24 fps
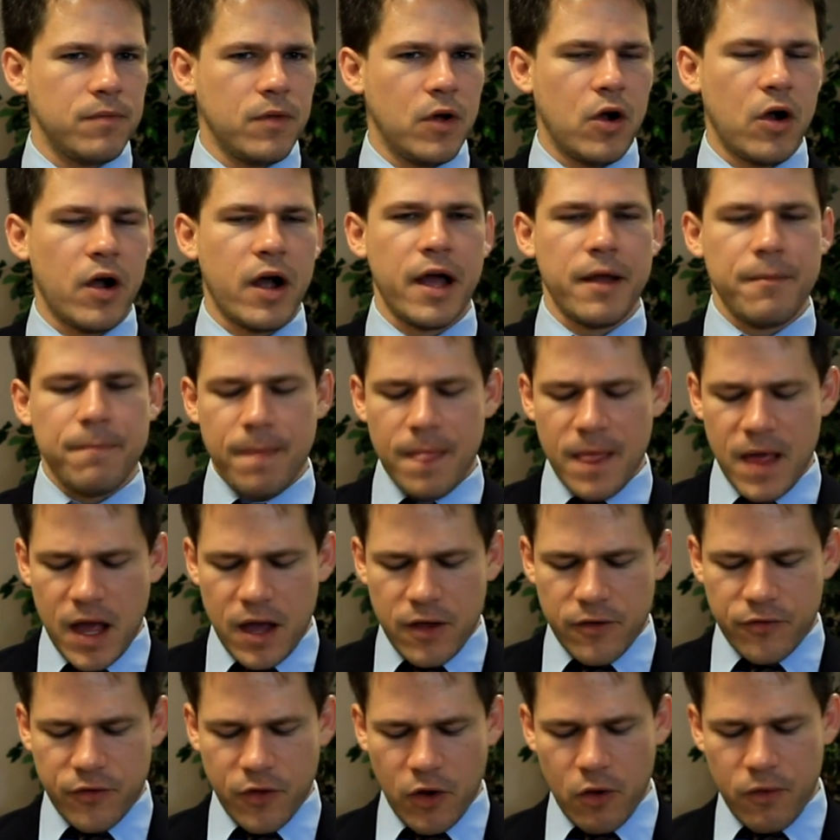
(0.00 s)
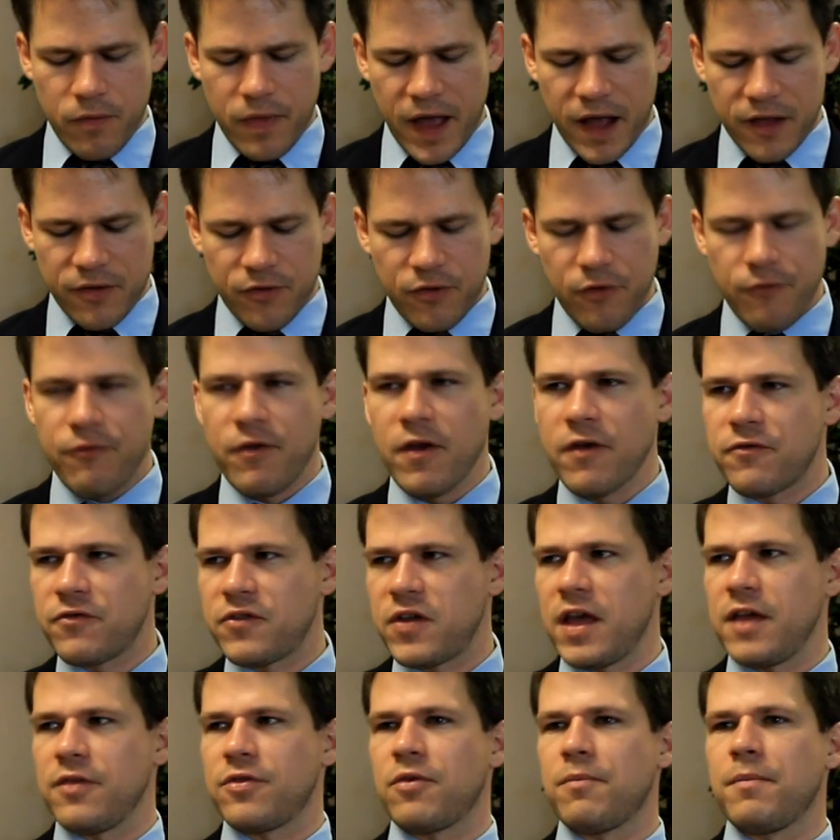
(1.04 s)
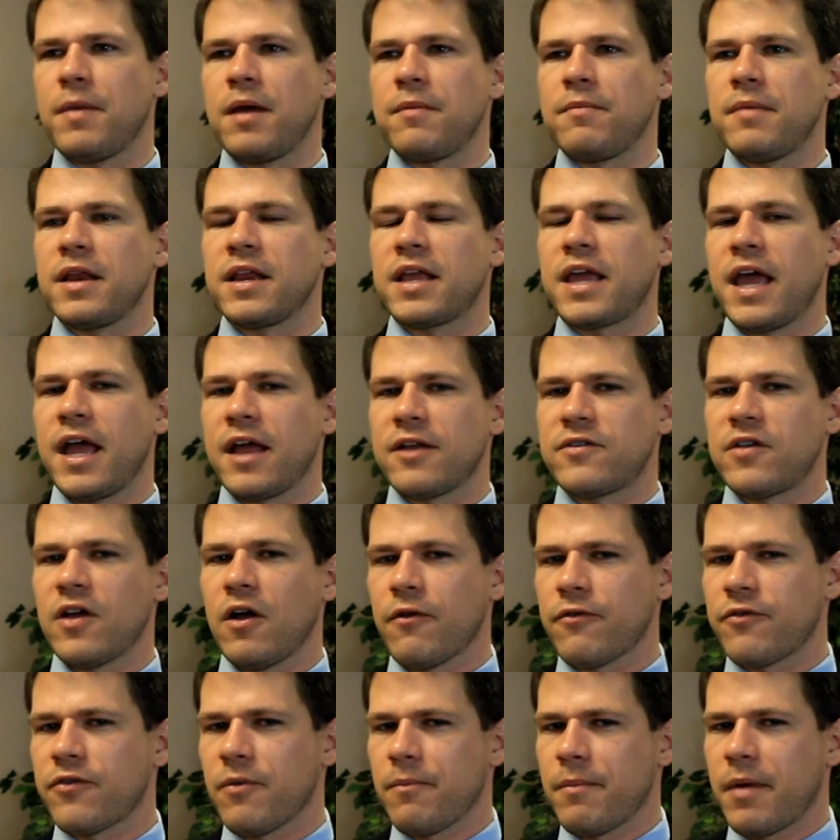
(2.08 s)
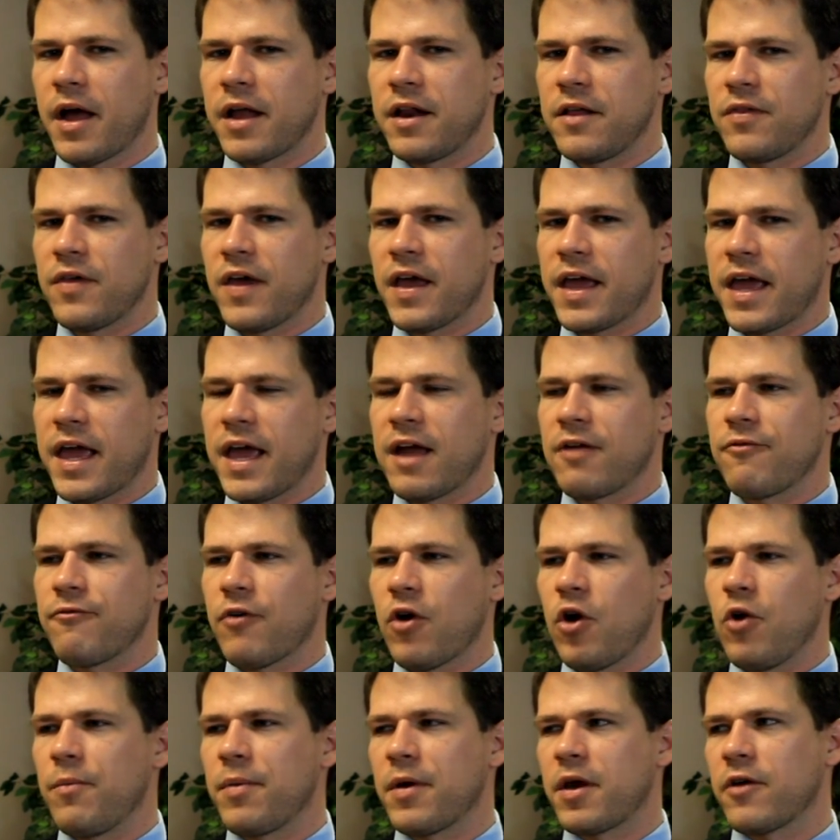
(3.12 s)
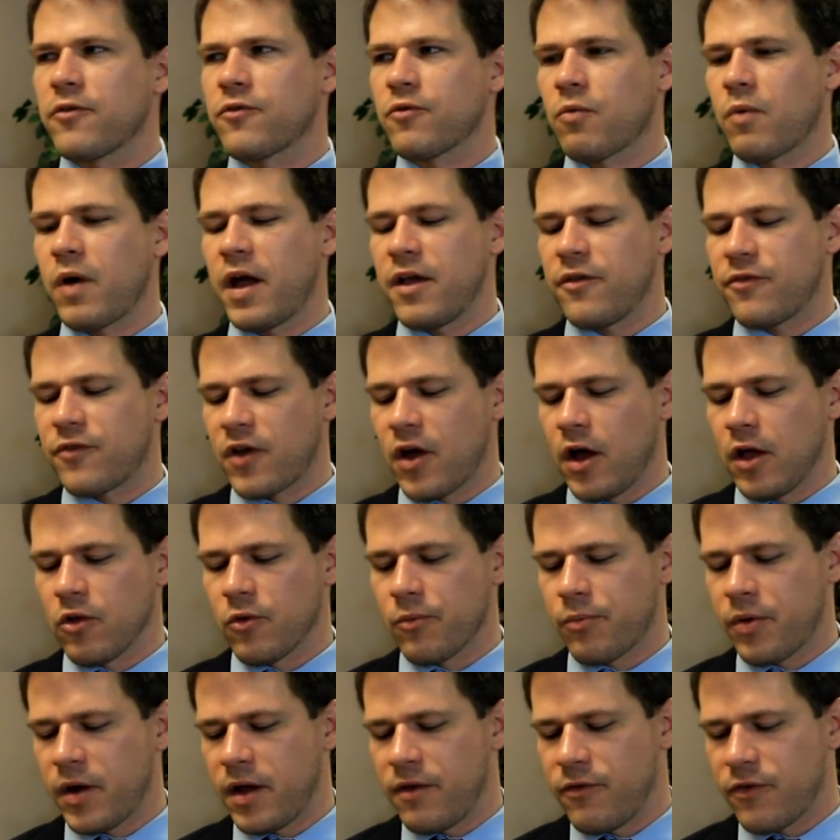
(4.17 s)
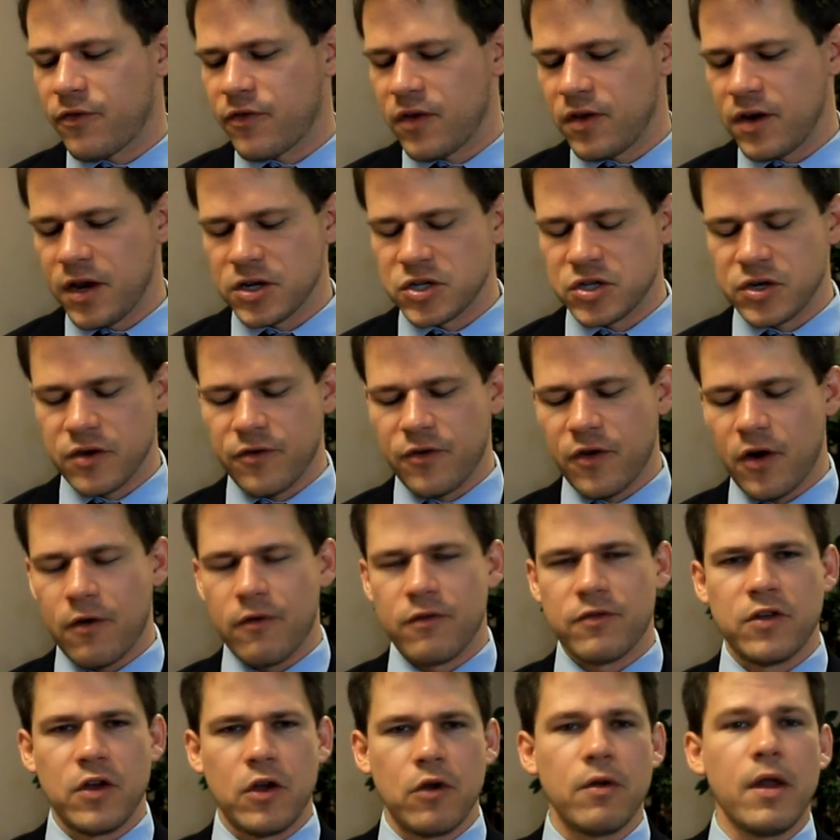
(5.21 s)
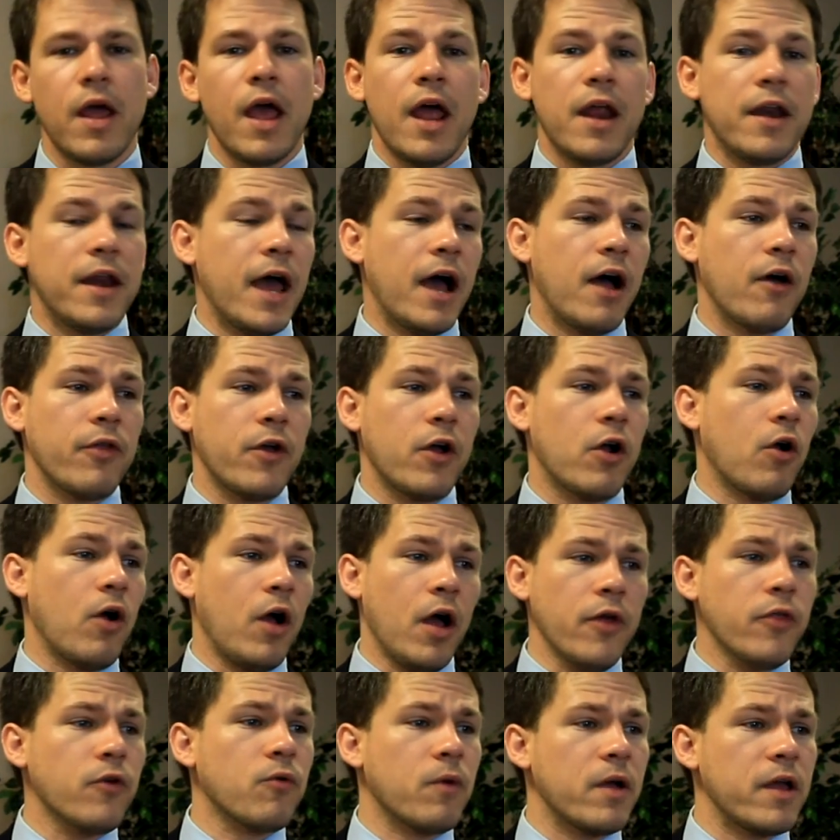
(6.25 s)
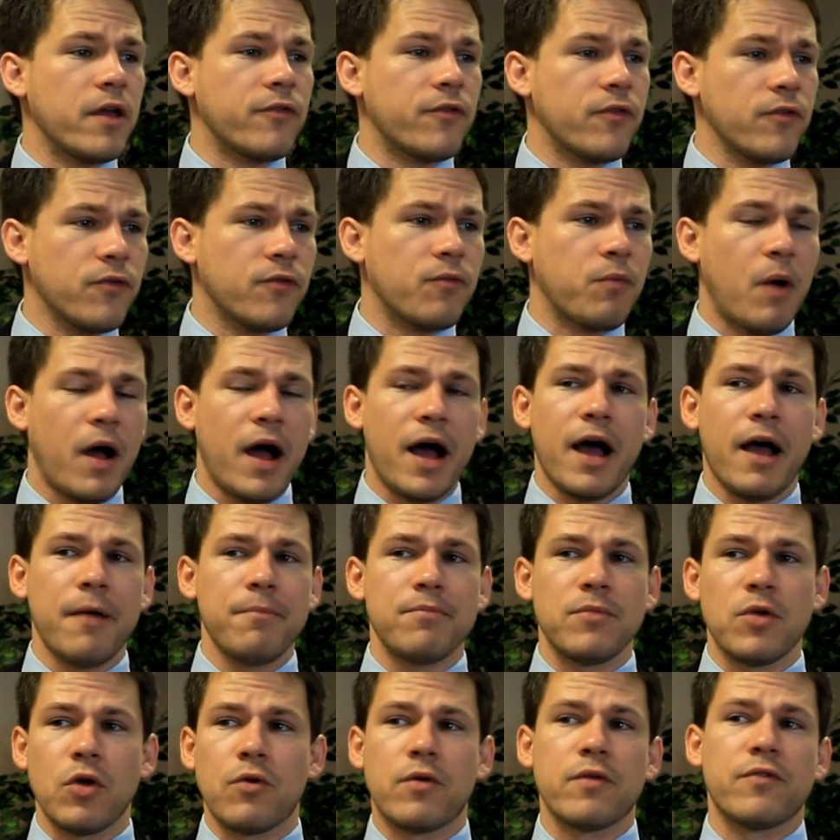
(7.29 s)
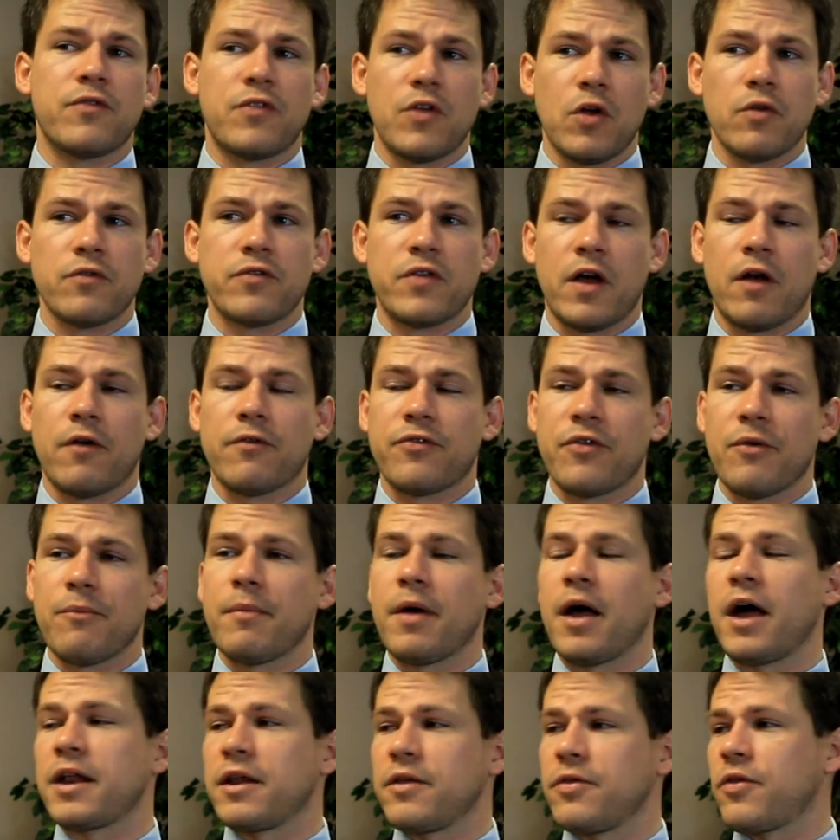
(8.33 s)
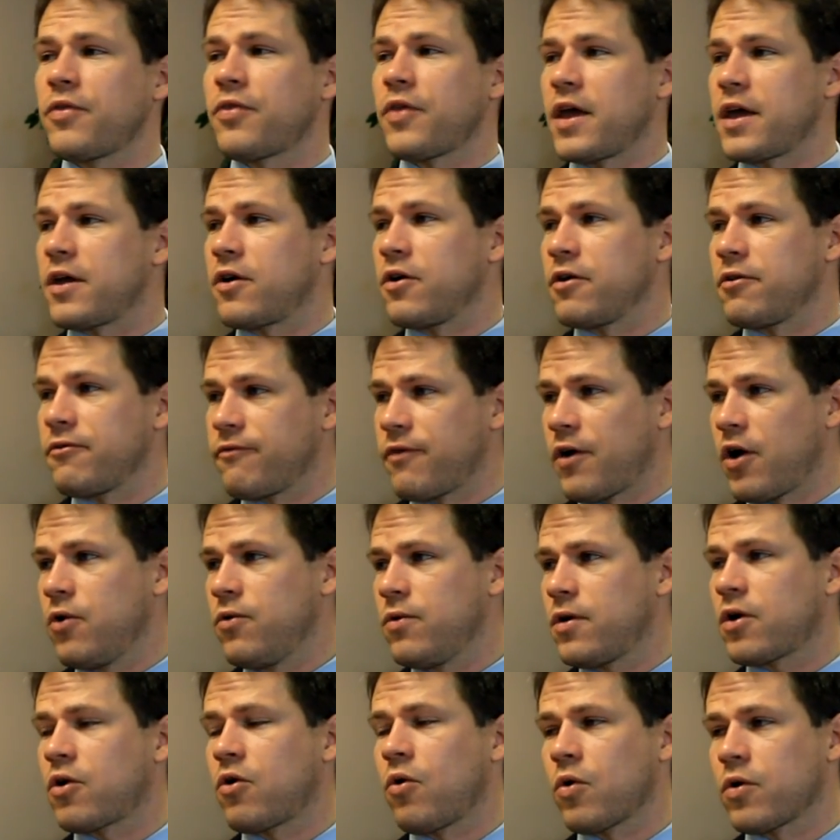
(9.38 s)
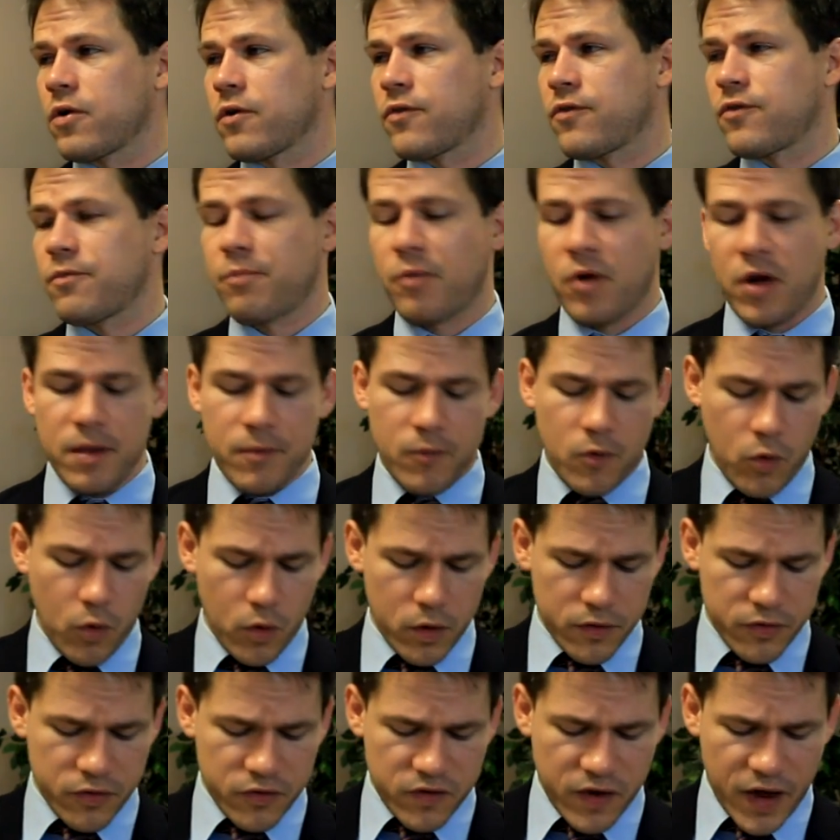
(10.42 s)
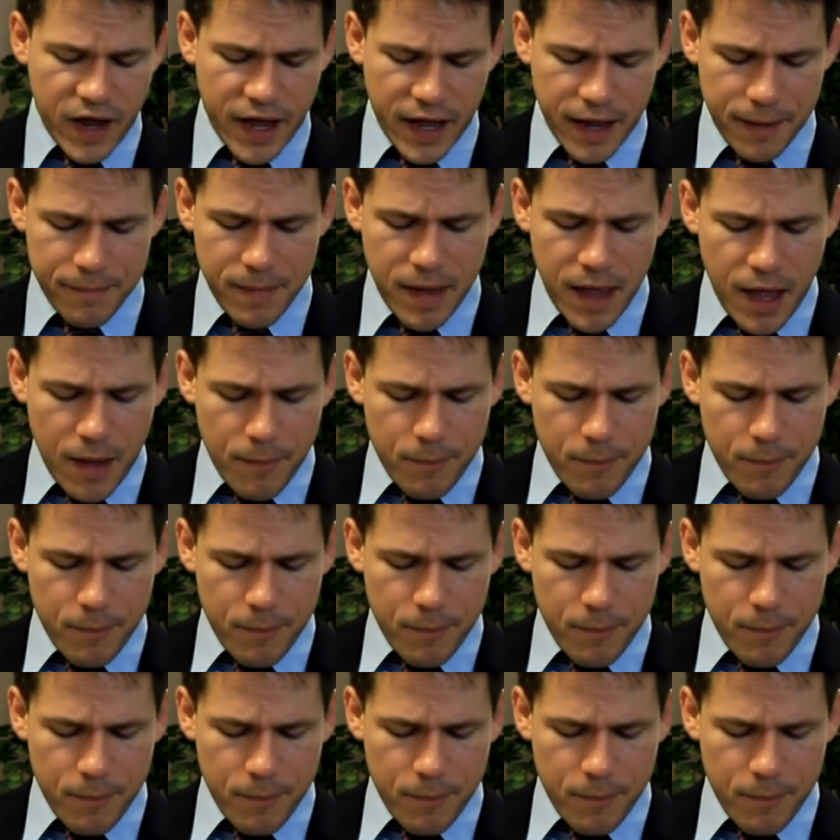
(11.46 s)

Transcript: All right, so that's the fifteenth Amendment. Can't tell somebody they can't vote because of race, color, previous condition of servitude. Now, there are other reasons why you could still tell somebody that they couldn't vote, according to the Supreme Court at the time.